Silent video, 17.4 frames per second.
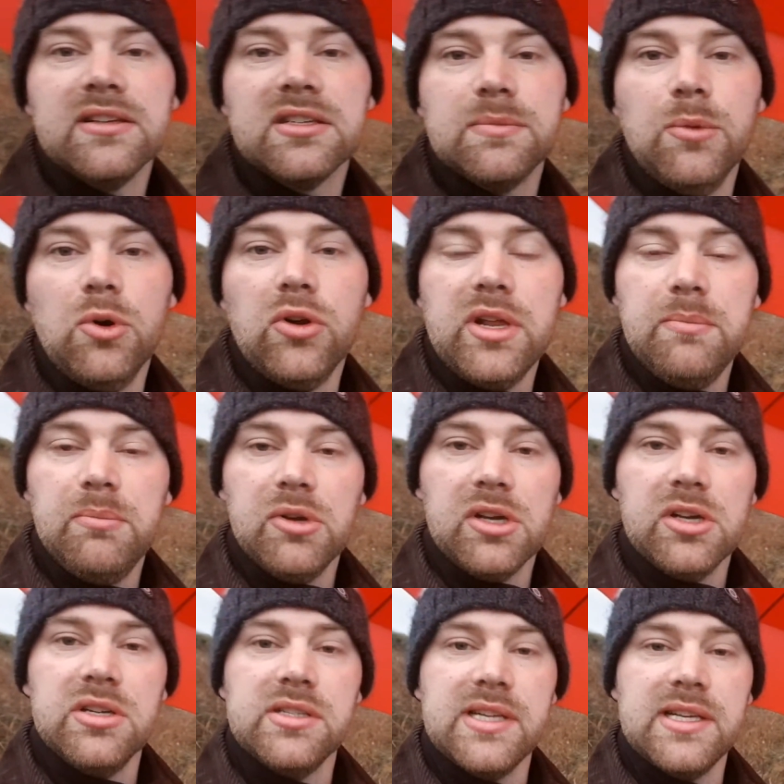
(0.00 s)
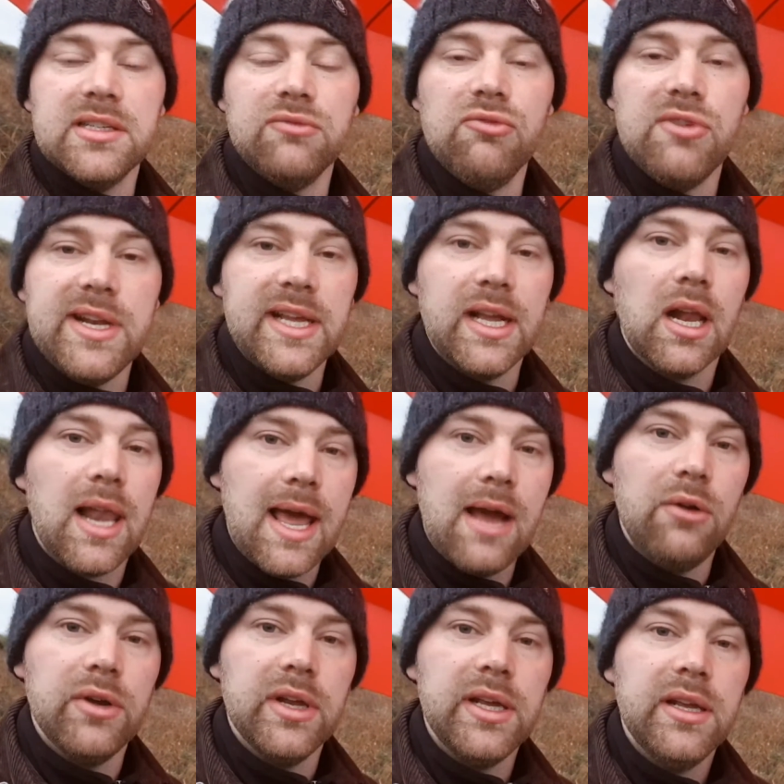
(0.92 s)
this morning because it's really
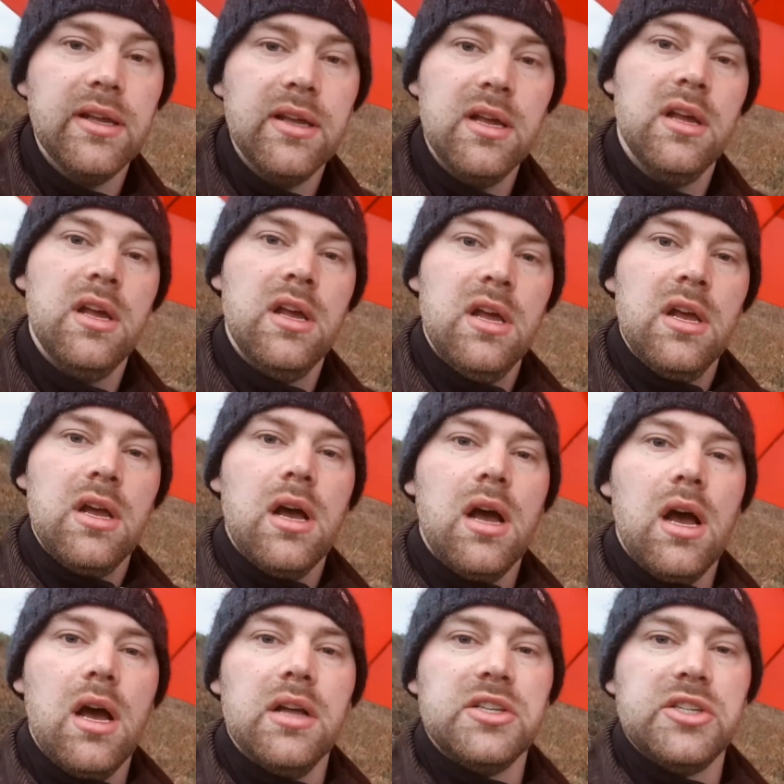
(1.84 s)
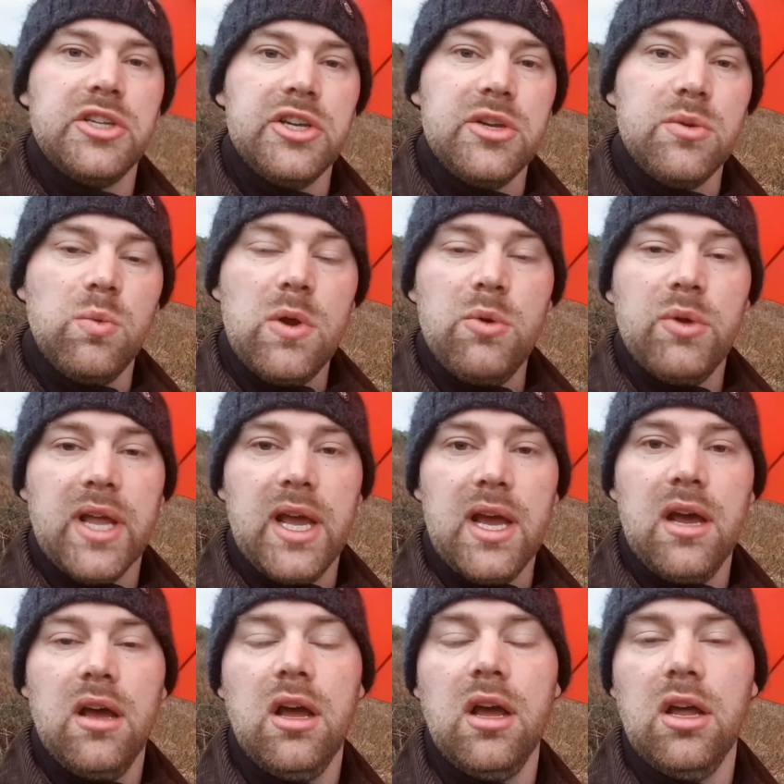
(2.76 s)
cloudy, so you will
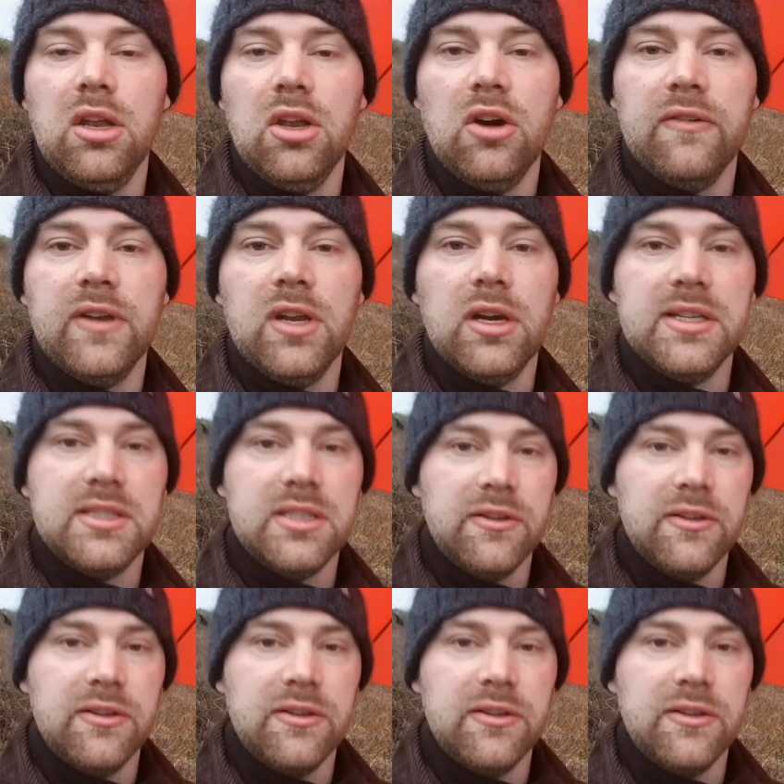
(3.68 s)
get a lot of nice